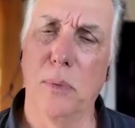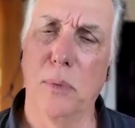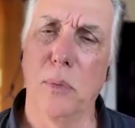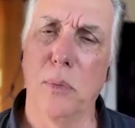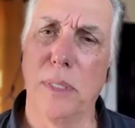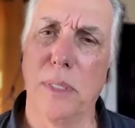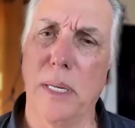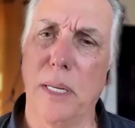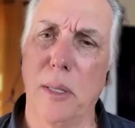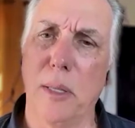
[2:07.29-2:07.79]

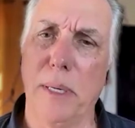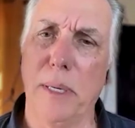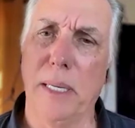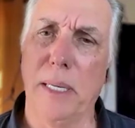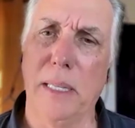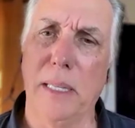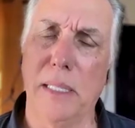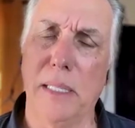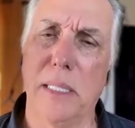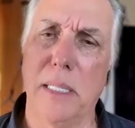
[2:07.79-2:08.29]
we said at the
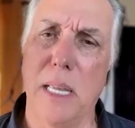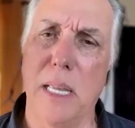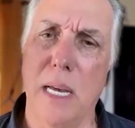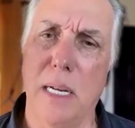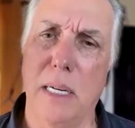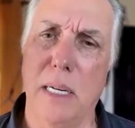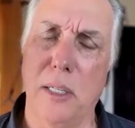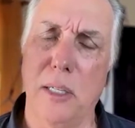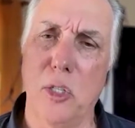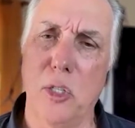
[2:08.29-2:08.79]
beginning, this is
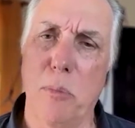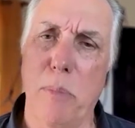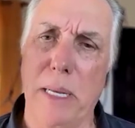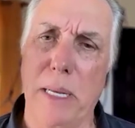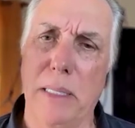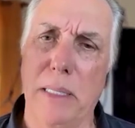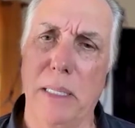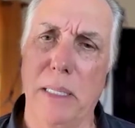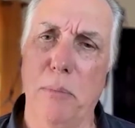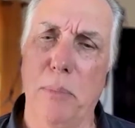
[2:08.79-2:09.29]
not
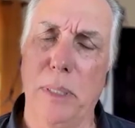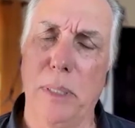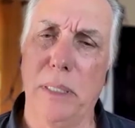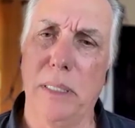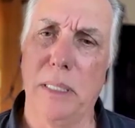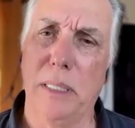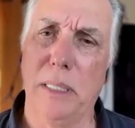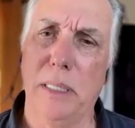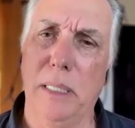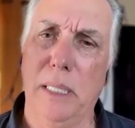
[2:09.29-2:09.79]
unexpected.
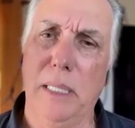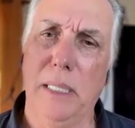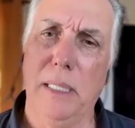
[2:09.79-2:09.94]
But